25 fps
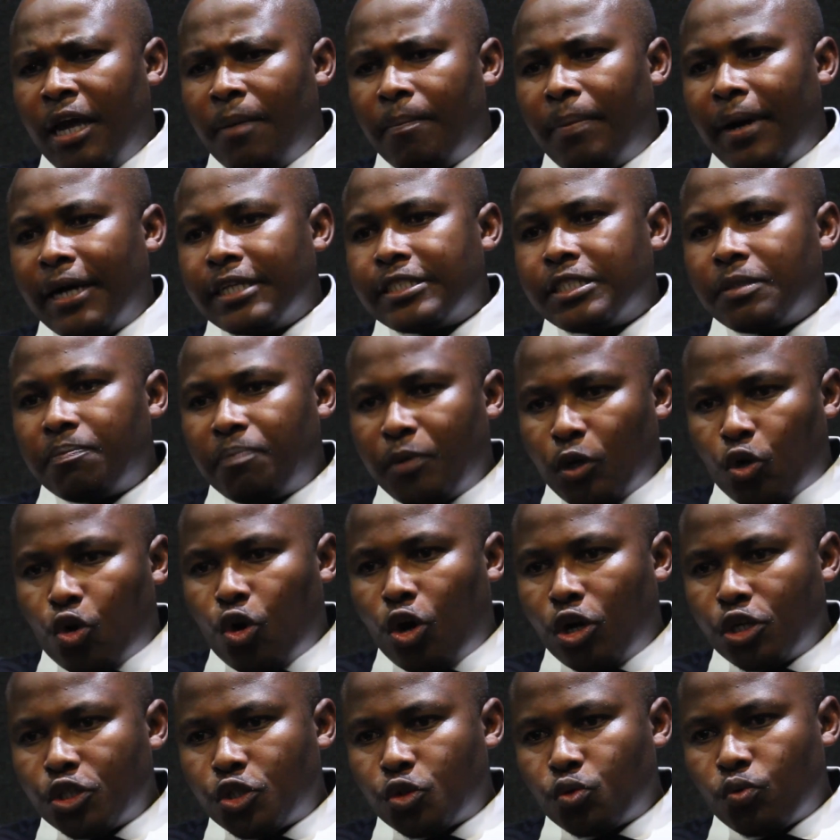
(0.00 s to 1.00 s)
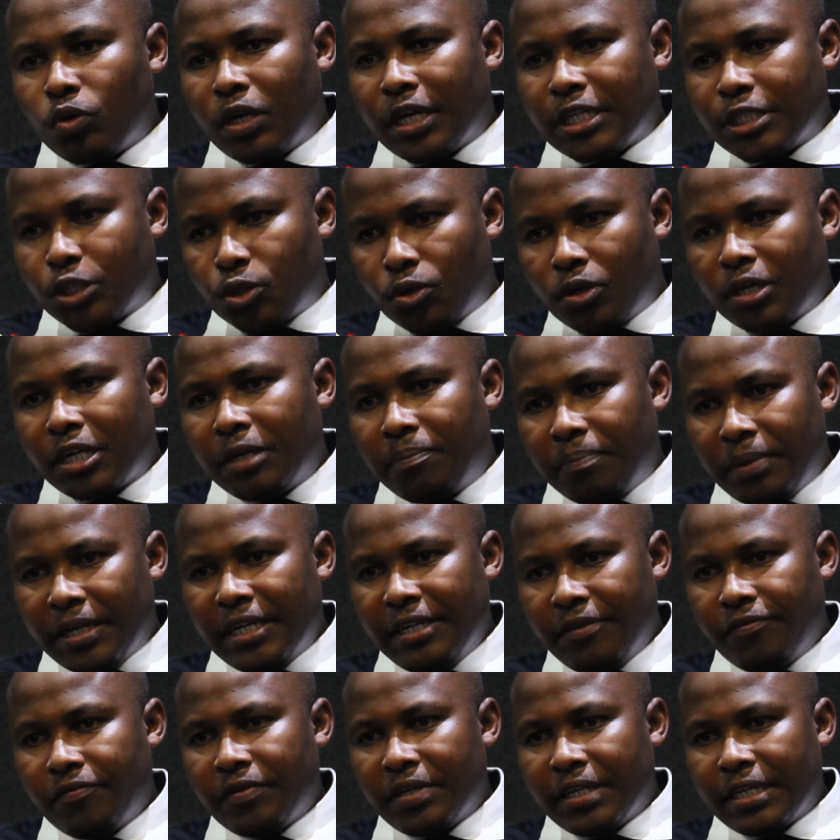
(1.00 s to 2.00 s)
But because we are strongly
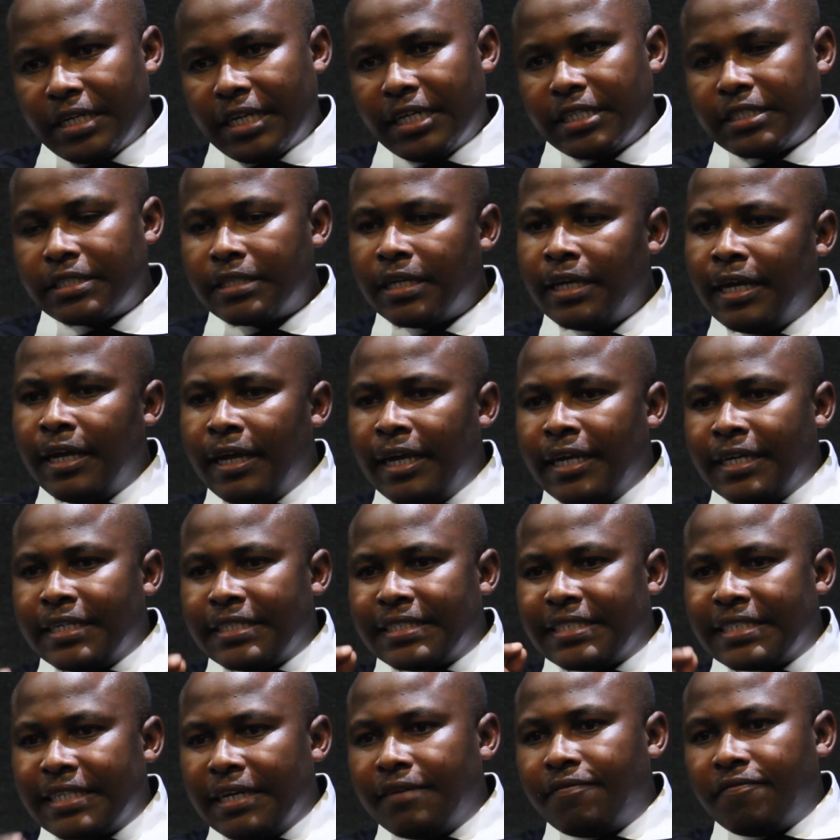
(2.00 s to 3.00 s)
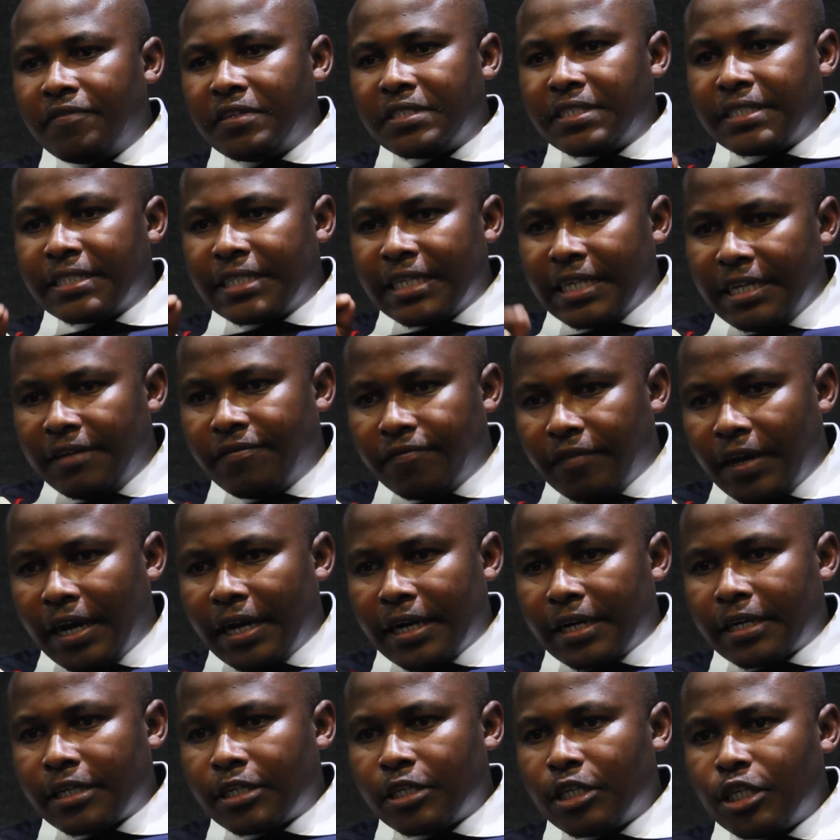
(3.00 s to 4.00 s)
believing that service
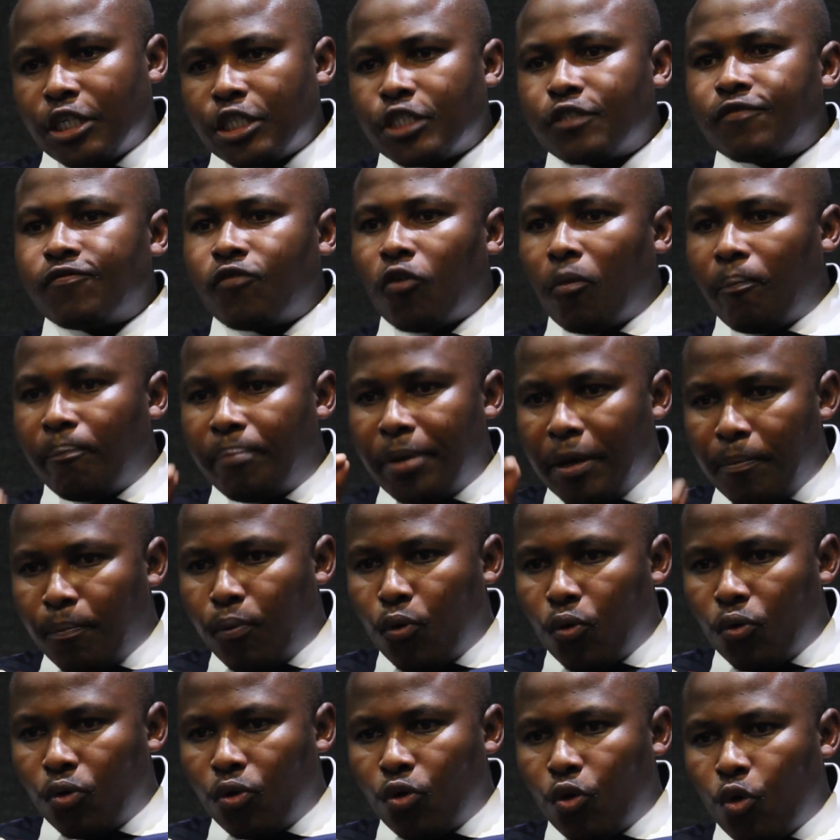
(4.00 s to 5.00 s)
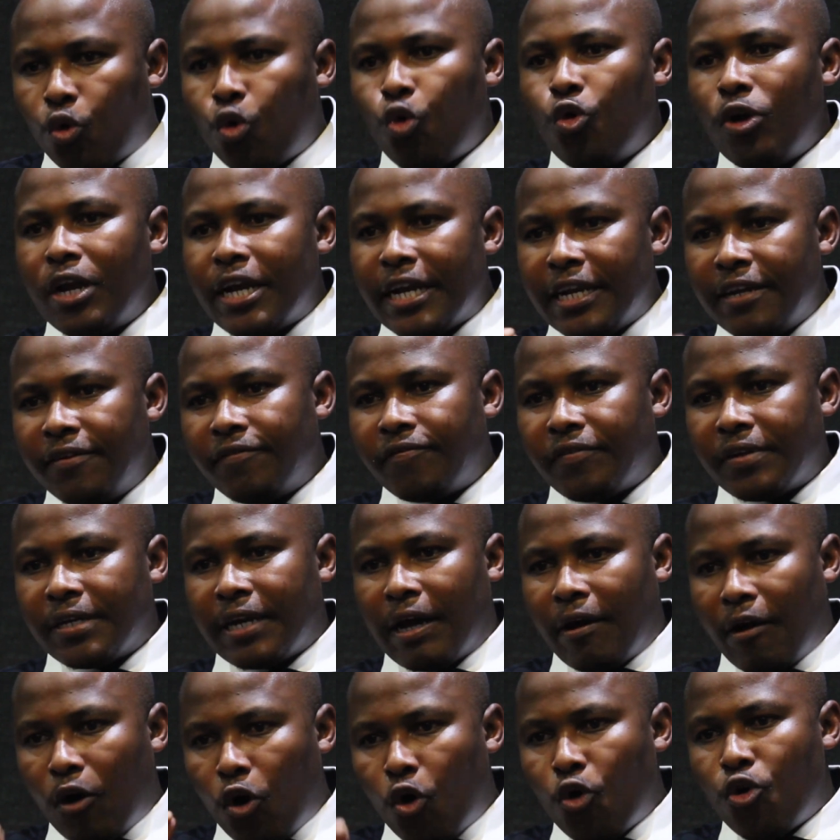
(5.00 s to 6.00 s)
delivery is for people who live in
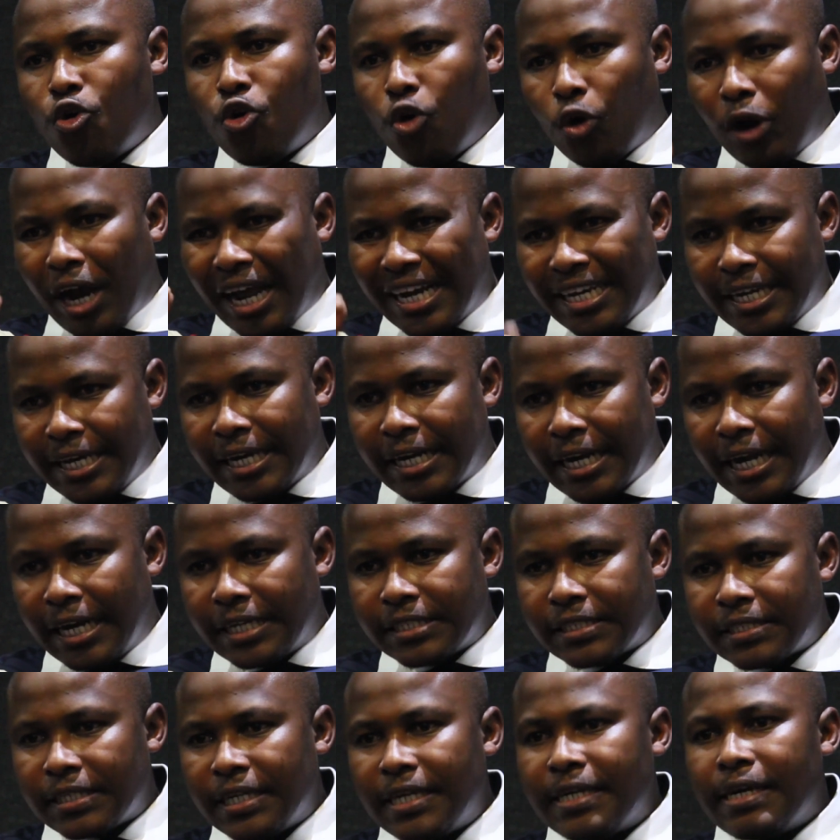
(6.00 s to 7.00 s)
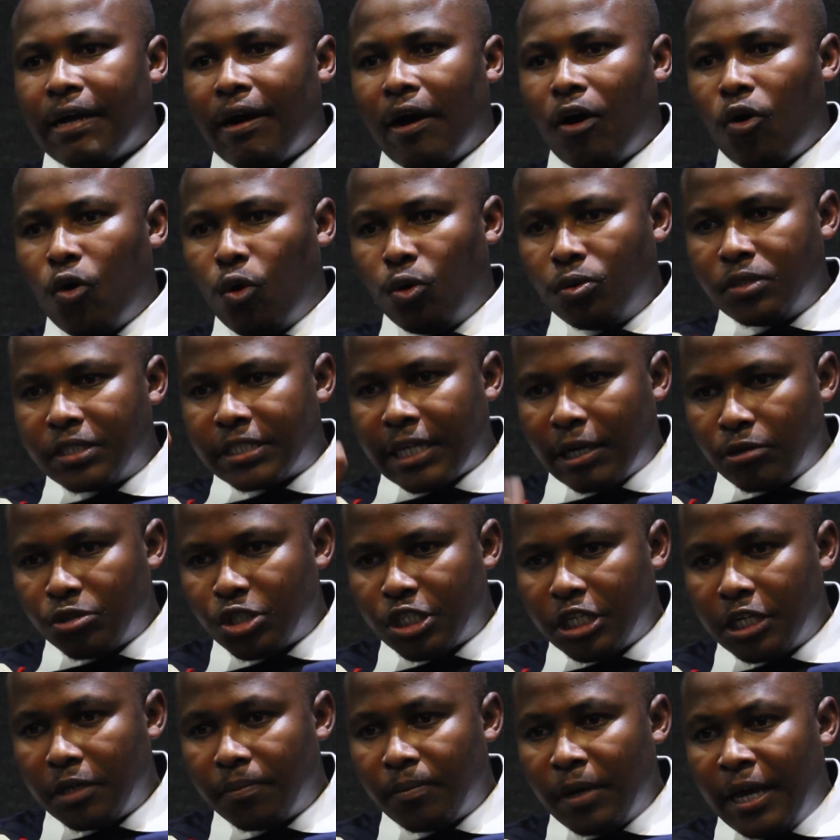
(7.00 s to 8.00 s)
our own local areas, in our own
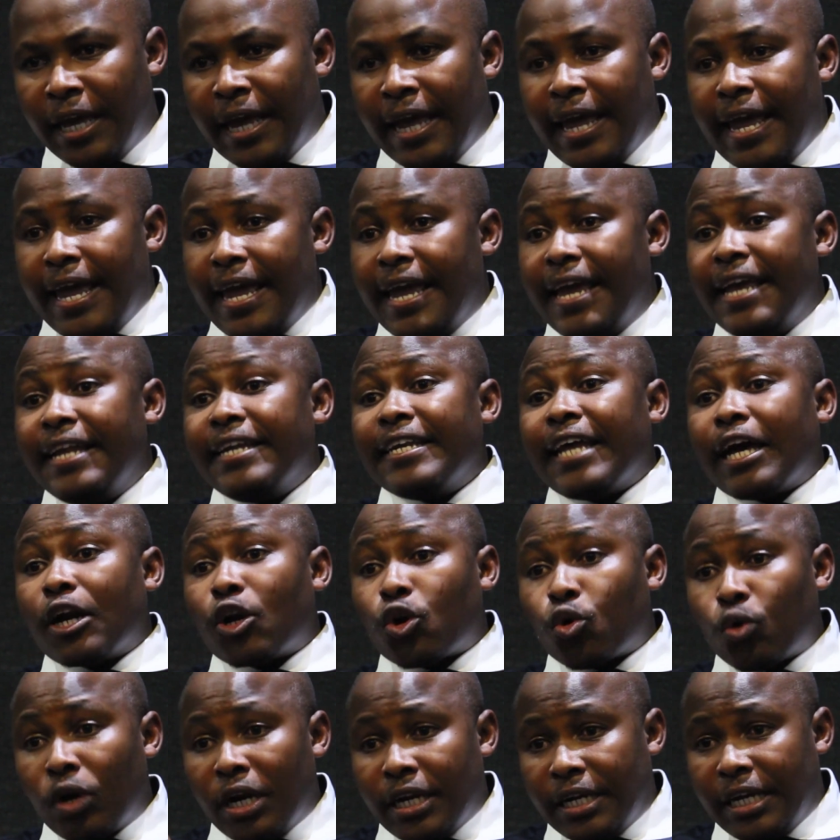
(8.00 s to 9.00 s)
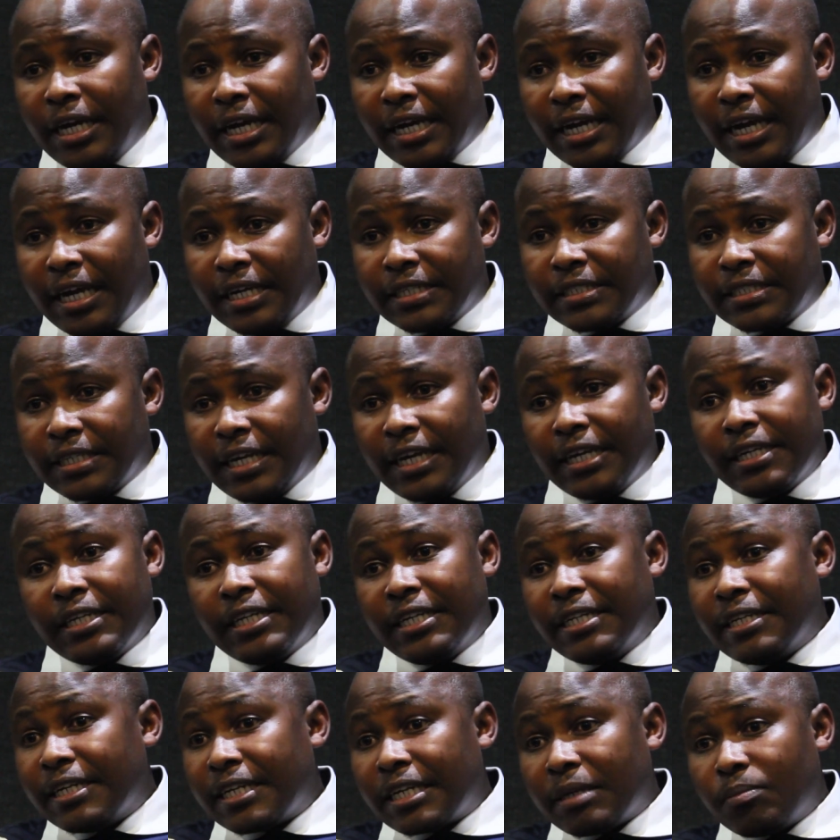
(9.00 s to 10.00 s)
township, in the rural areas and
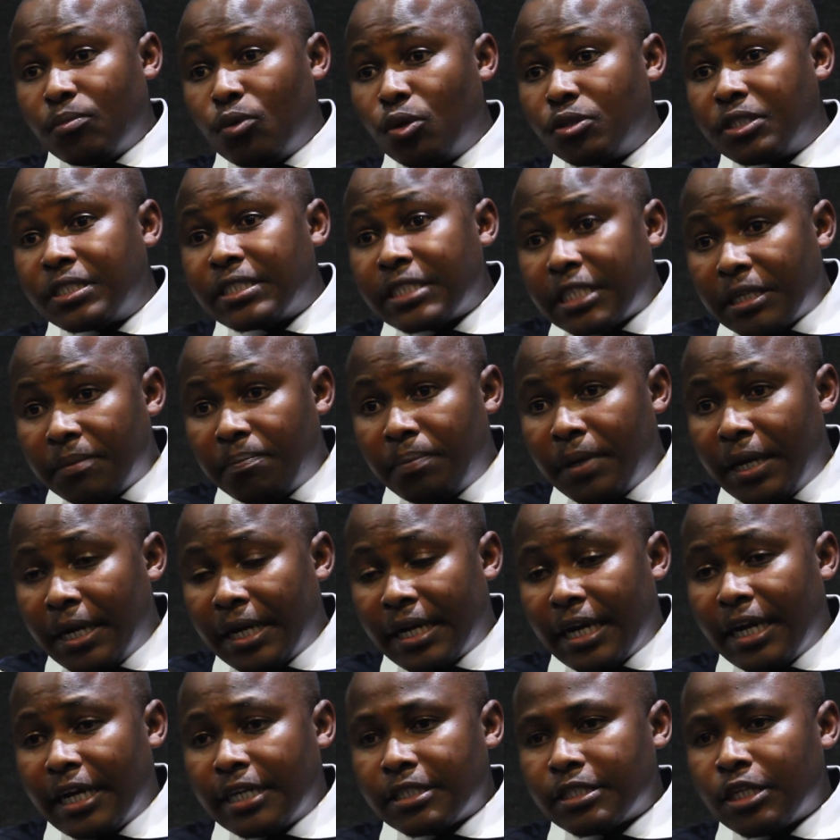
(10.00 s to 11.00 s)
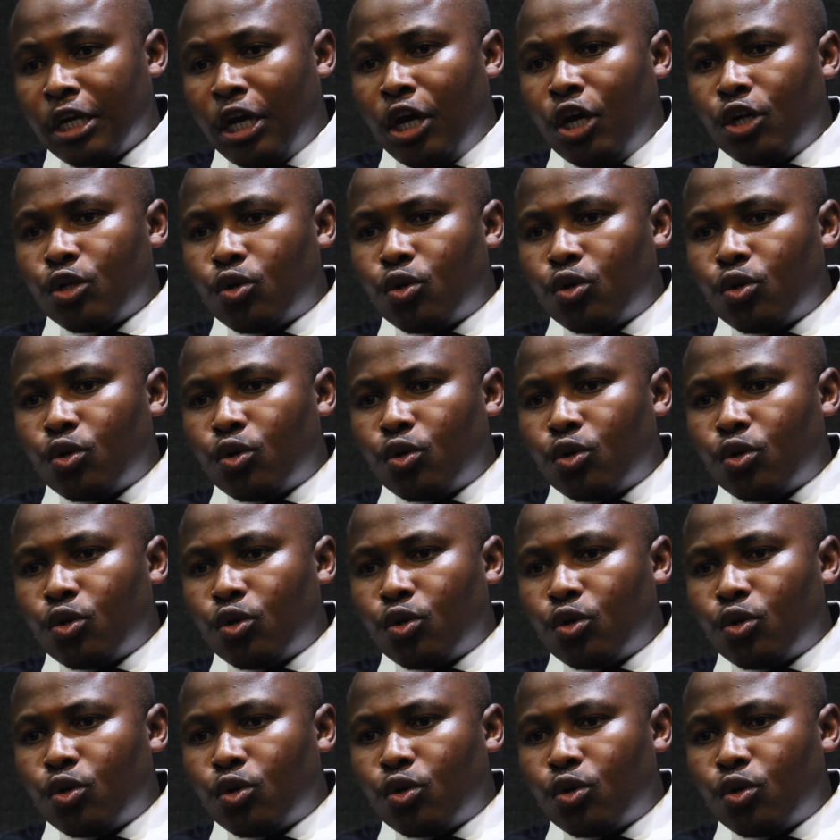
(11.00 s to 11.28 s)
in remote deep areas.